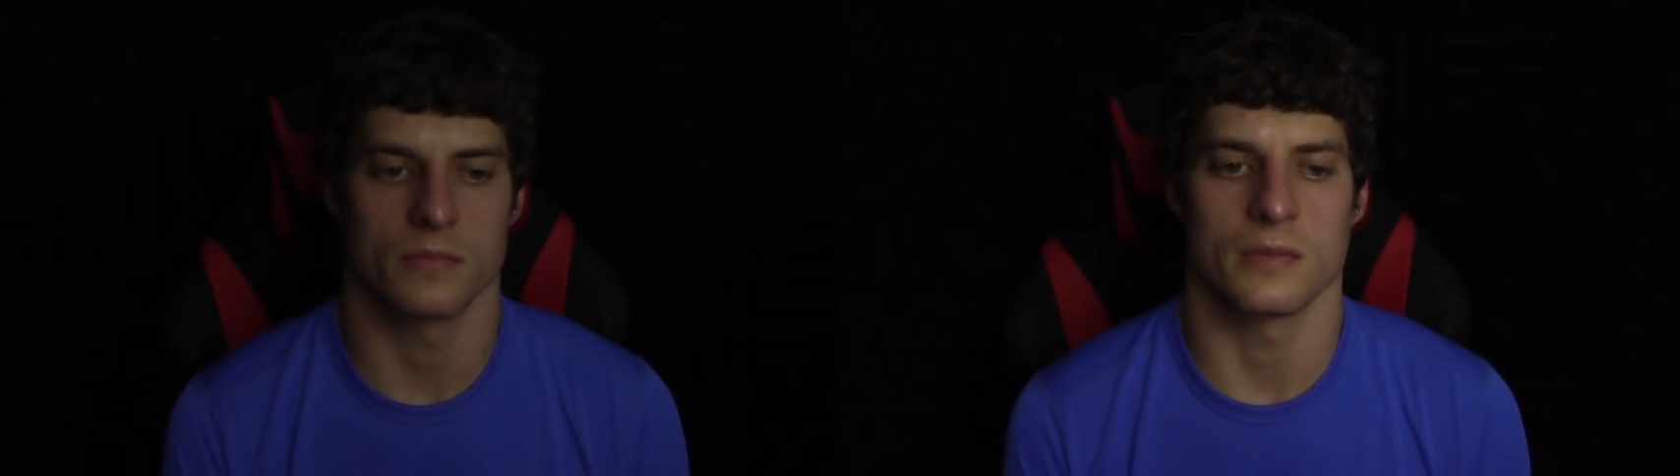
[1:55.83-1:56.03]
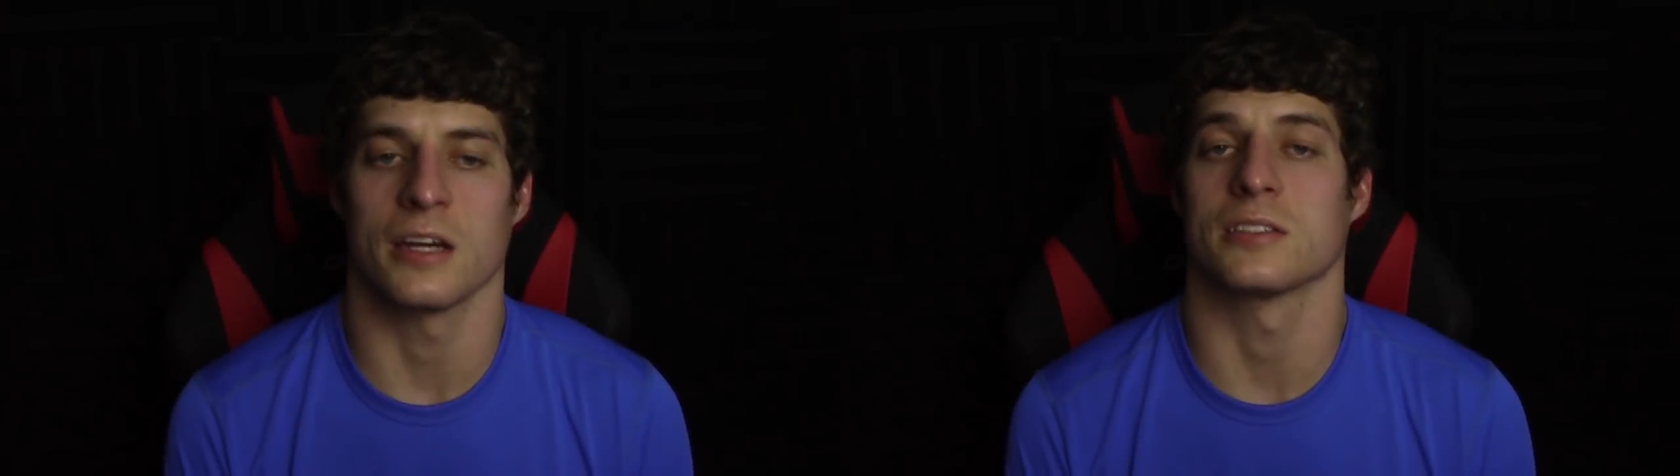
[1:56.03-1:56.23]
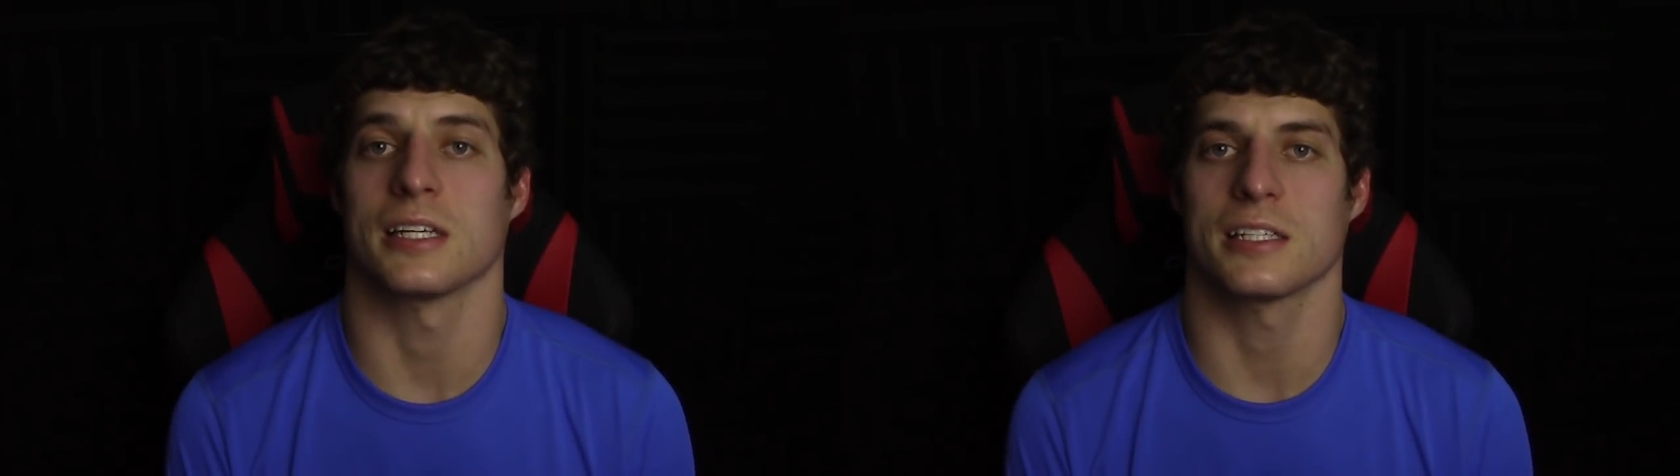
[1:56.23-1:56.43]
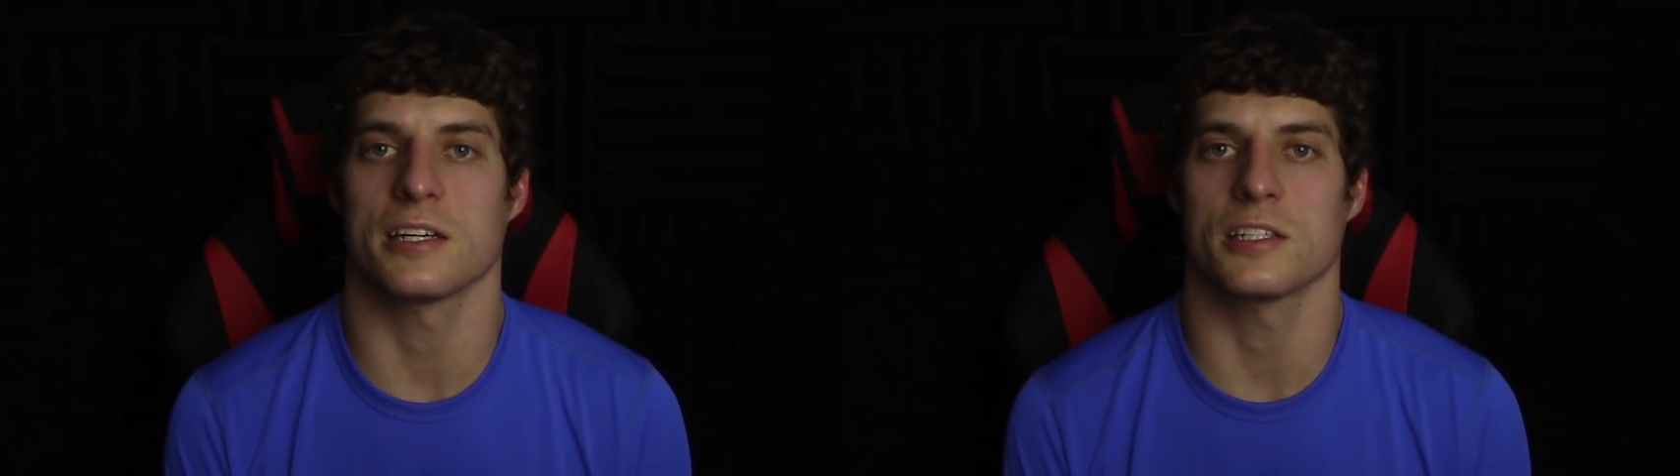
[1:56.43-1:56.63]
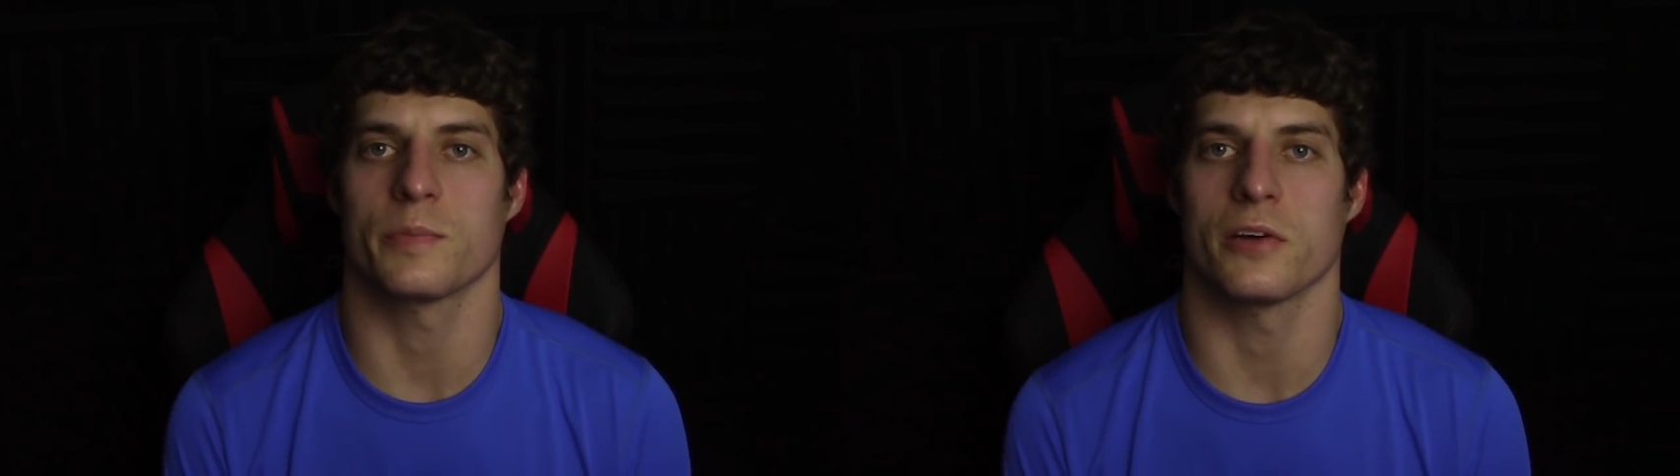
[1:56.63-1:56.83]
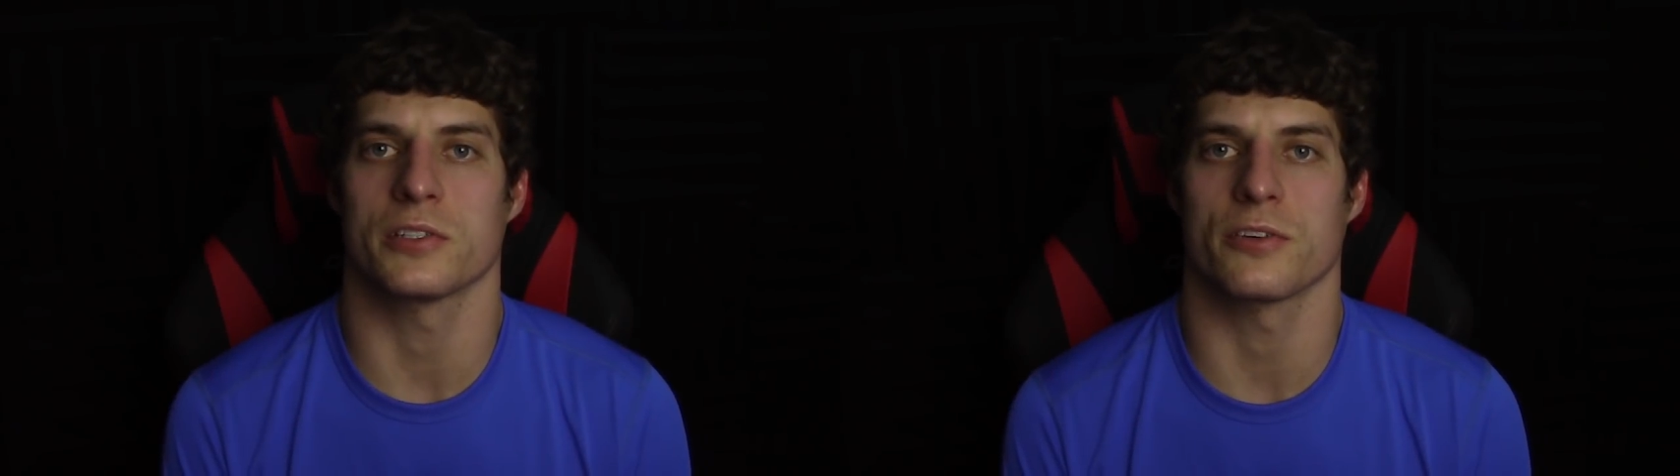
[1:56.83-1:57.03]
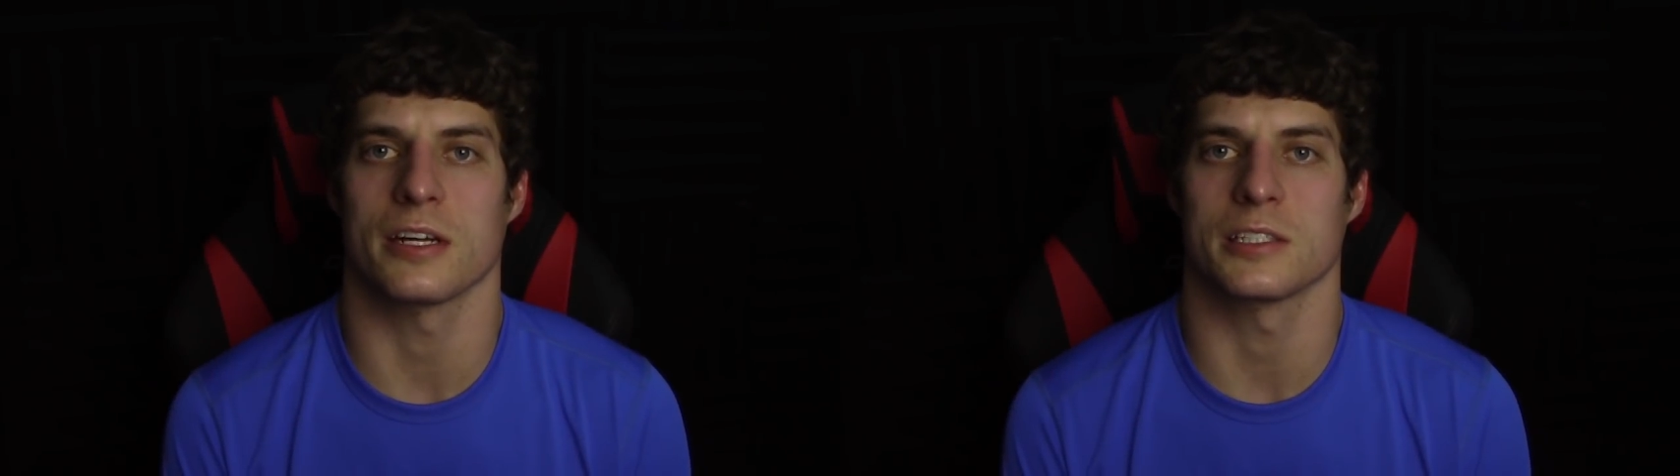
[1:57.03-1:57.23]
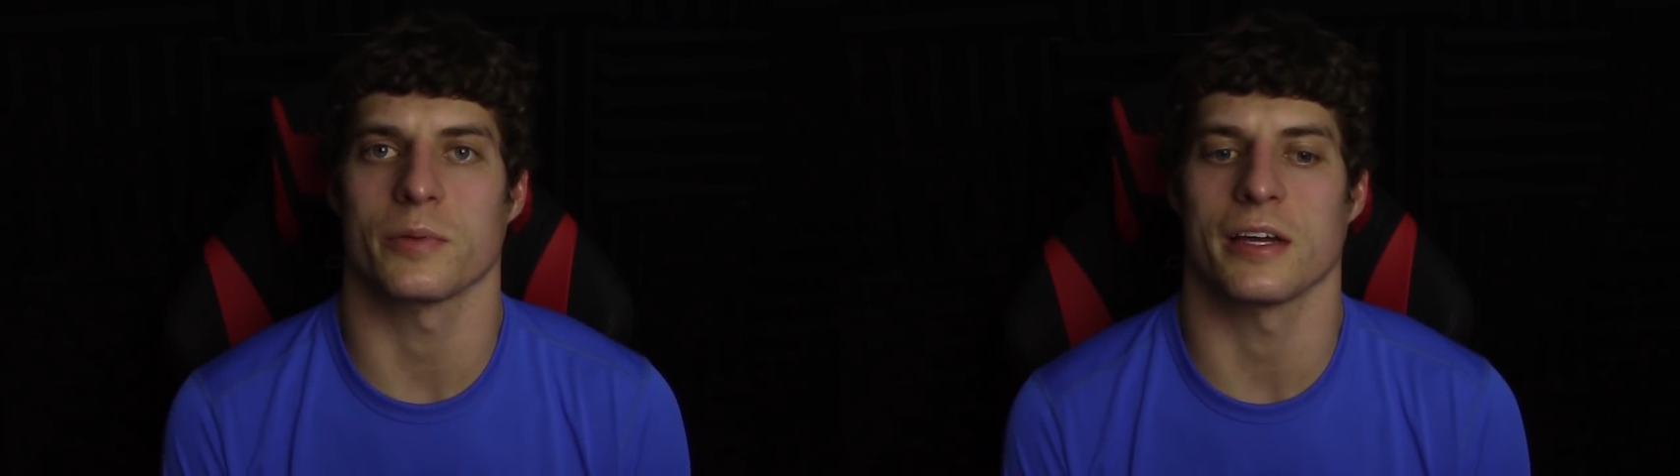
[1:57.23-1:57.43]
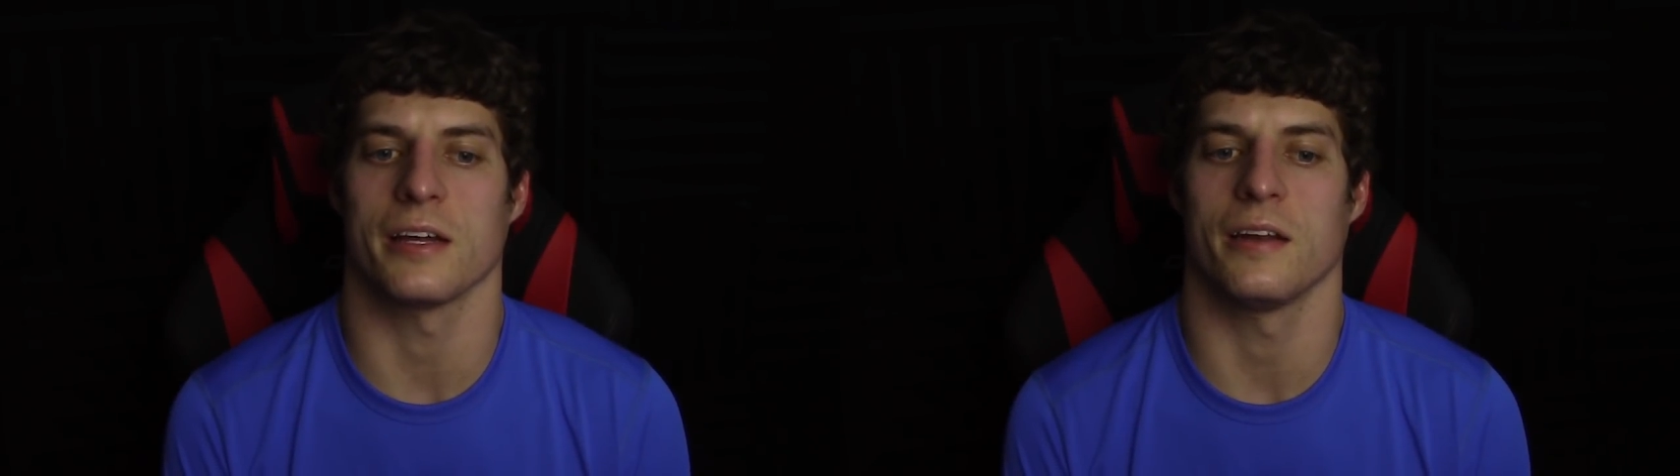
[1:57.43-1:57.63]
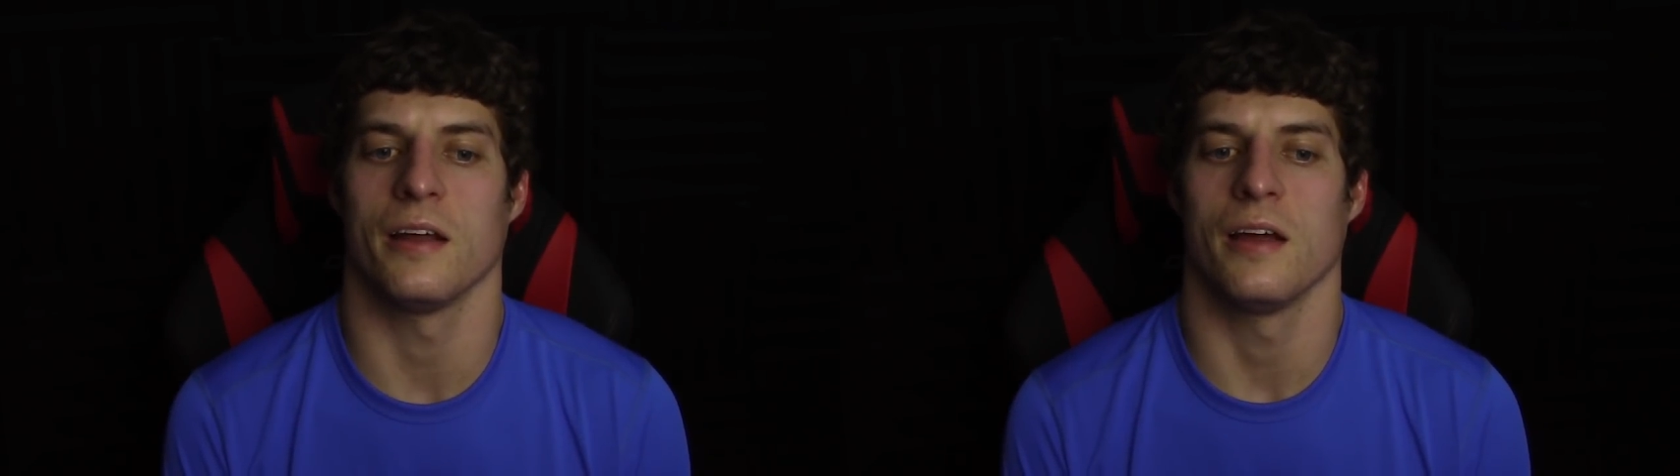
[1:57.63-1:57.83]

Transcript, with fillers: Now, six years post-transplant,